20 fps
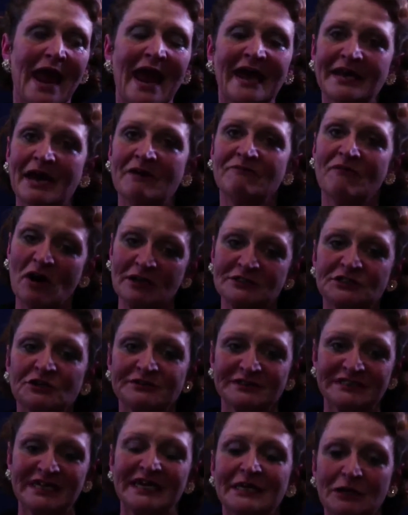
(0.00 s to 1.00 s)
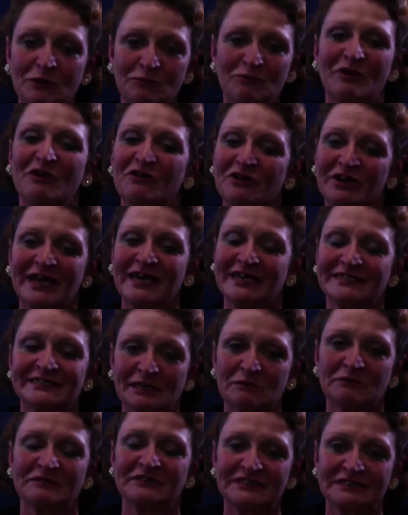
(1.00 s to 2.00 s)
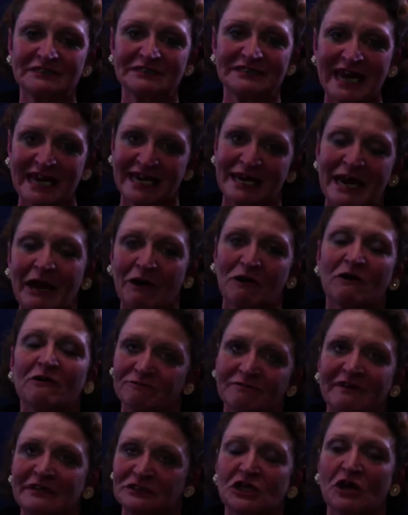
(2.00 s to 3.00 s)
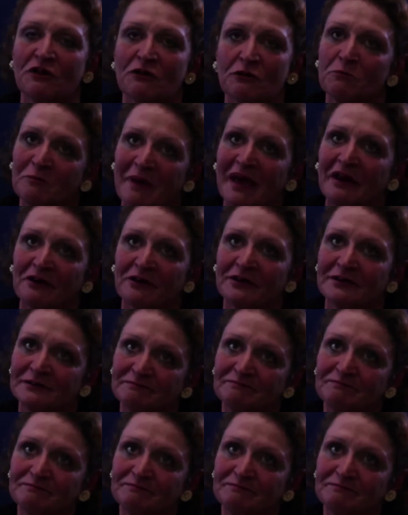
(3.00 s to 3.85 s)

And I've also seen communities that take care of each other better.